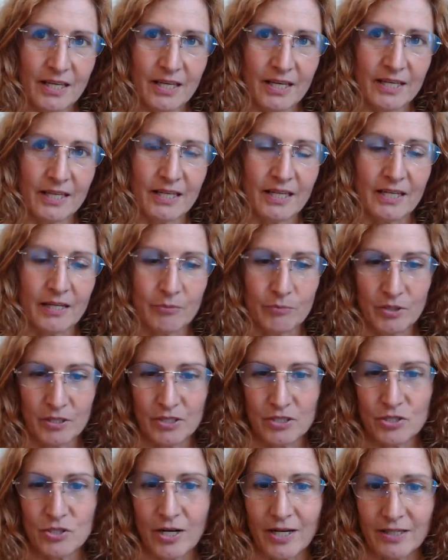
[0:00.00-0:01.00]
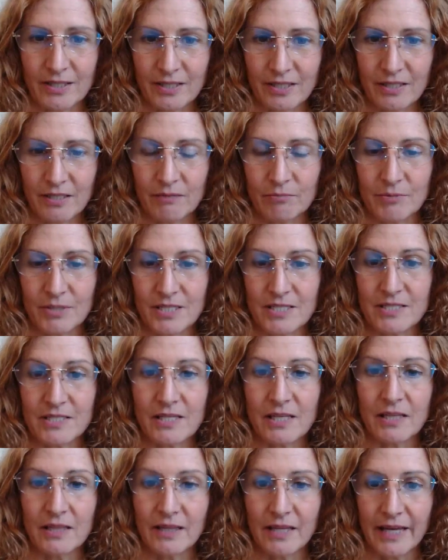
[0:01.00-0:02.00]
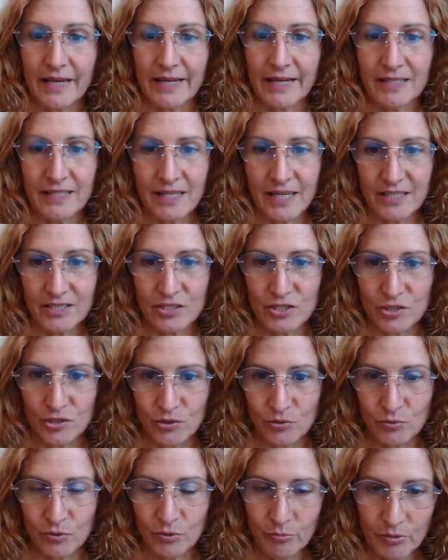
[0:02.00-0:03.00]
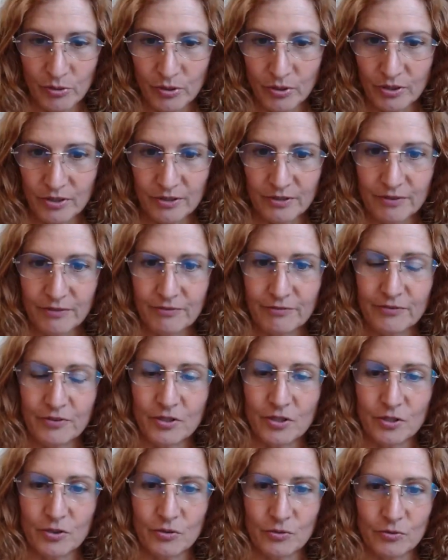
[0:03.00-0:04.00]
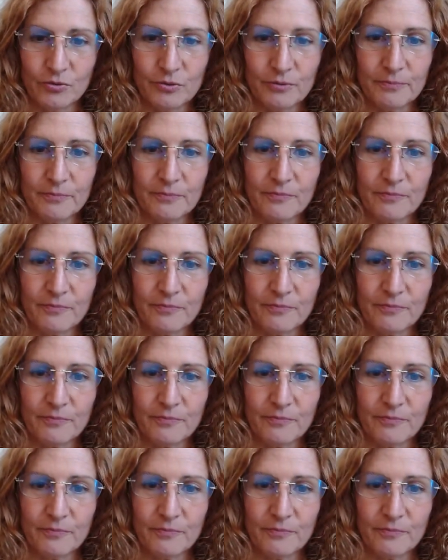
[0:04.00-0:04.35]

again, I'm going to try to keep this light and doable for you,